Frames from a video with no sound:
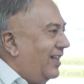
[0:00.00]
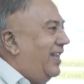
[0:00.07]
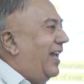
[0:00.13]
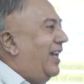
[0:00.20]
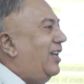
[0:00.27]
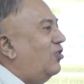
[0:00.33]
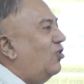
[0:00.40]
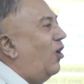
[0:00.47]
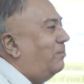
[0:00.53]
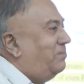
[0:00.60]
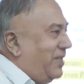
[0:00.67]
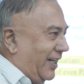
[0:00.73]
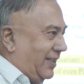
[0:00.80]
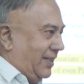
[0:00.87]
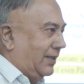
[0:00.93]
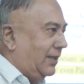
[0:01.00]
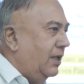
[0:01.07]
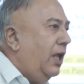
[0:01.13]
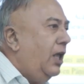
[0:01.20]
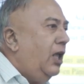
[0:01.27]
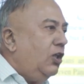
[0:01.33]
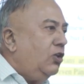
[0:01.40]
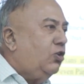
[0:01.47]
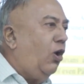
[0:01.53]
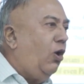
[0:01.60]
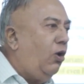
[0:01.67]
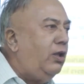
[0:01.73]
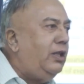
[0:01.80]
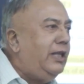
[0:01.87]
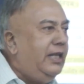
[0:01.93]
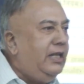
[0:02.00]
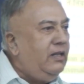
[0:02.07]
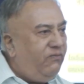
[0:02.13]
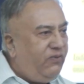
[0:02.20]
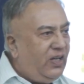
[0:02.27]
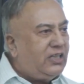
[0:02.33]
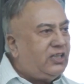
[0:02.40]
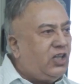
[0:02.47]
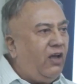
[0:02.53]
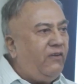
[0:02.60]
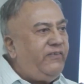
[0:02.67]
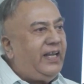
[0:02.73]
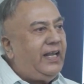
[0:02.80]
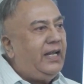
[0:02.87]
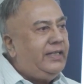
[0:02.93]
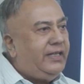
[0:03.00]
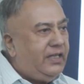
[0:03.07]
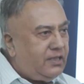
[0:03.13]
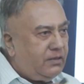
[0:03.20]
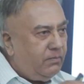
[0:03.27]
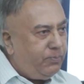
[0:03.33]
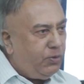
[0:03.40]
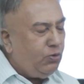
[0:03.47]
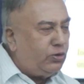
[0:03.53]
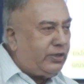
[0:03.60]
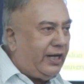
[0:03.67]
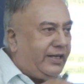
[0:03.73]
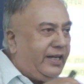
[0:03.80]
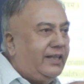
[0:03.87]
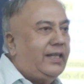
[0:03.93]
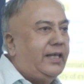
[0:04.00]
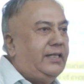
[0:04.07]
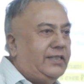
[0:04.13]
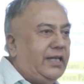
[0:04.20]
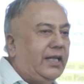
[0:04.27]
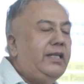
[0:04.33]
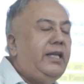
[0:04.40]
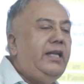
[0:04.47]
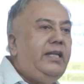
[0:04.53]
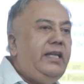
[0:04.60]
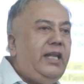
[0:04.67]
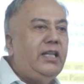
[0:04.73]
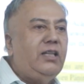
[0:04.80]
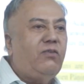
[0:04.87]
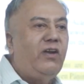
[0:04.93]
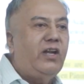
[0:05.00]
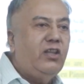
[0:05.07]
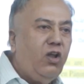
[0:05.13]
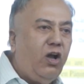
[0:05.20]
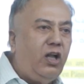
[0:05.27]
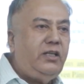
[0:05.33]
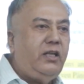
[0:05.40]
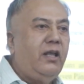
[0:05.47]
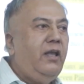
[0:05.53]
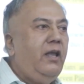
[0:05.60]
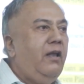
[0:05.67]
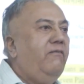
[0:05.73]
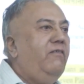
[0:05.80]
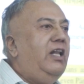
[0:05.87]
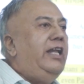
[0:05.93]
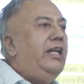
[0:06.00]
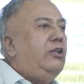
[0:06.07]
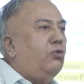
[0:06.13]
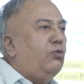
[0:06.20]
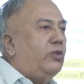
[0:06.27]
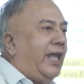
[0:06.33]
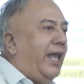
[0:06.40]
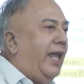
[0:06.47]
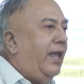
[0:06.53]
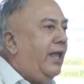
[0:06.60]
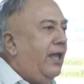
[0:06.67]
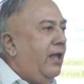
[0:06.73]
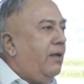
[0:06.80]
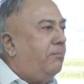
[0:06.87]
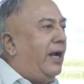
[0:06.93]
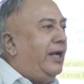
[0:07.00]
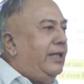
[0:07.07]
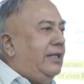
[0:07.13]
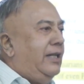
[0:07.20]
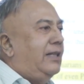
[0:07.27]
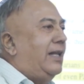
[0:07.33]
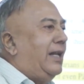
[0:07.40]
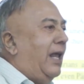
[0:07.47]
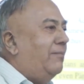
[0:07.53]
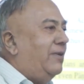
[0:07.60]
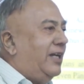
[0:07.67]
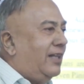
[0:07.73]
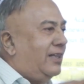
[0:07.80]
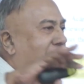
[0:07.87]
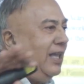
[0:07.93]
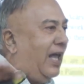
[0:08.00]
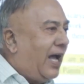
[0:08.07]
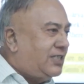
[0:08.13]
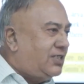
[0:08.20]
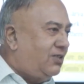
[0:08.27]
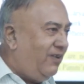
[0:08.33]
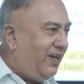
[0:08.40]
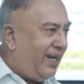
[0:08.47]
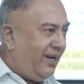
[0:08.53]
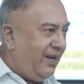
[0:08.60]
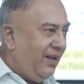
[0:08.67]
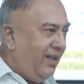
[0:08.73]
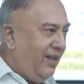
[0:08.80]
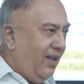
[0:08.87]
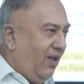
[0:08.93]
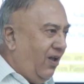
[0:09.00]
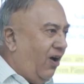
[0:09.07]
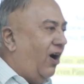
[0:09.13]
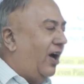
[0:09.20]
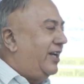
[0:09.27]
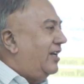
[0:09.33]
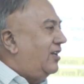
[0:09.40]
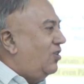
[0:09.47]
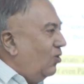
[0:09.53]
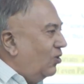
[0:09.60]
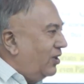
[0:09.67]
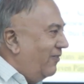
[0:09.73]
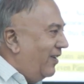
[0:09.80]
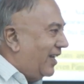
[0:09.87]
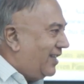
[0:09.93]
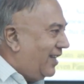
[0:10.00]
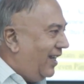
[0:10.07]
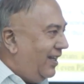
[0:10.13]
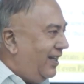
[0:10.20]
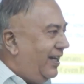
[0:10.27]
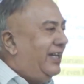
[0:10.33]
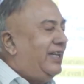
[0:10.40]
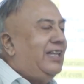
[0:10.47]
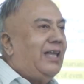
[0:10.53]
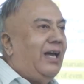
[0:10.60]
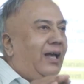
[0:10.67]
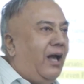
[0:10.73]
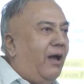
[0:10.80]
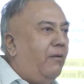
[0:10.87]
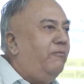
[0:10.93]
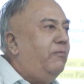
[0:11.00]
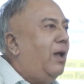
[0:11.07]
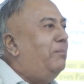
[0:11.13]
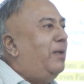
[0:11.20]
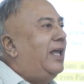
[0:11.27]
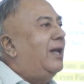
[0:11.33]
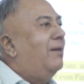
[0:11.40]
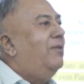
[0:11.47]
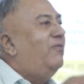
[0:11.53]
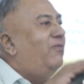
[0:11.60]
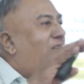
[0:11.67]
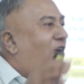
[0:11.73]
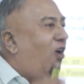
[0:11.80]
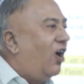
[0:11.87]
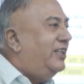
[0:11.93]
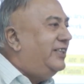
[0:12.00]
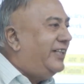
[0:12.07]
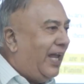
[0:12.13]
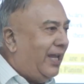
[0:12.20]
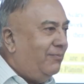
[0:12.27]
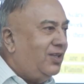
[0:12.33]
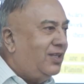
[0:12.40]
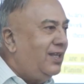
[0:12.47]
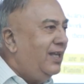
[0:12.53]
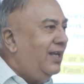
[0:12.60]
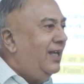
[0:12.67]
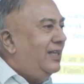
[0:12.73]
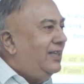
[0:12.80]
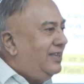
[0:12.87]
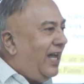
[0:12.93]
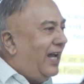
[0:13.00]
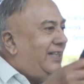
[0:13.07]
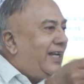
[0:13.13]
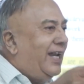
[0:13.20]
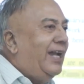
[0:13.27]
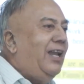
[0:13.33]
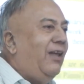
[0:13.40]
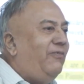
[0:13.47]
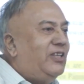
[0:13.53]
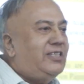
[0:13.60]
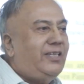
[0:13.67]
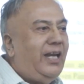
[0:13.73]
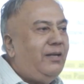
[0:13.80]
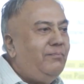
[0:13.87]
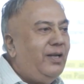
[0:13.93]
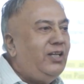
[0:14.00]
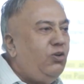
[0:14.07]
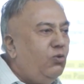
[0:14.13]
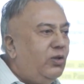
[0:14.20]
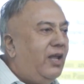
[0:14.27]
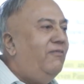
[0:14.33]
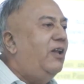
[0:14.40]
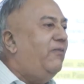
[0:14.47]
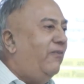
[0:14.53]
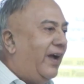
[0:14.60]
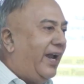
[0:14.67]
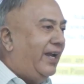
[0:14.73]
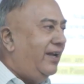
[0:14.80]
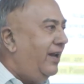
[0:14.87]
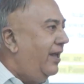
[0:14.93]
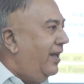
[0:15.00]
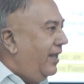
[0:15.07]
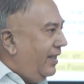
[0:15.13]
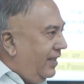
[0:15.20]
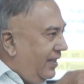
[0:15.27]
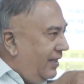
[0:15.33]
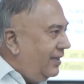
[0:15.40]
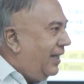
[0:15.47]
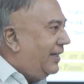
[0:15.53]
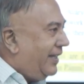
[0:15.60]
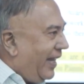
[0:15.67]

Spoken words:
there is no objection. So, in philosophical dispute or discussion, Indians were not willing to say Panini's grammar is the last word, or it's universal, it is applicable for all times. That kind of a statement you never find in the